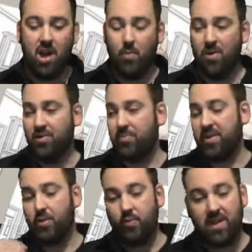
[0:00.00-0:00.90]
whether it
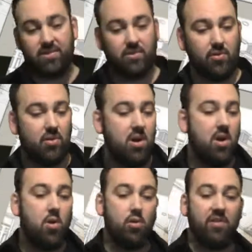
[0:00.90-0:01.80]
be a rental
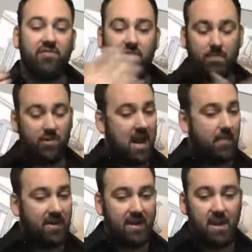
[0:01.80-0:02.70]
or a flip
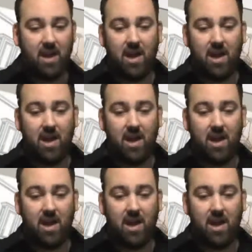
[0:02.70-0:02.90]
property.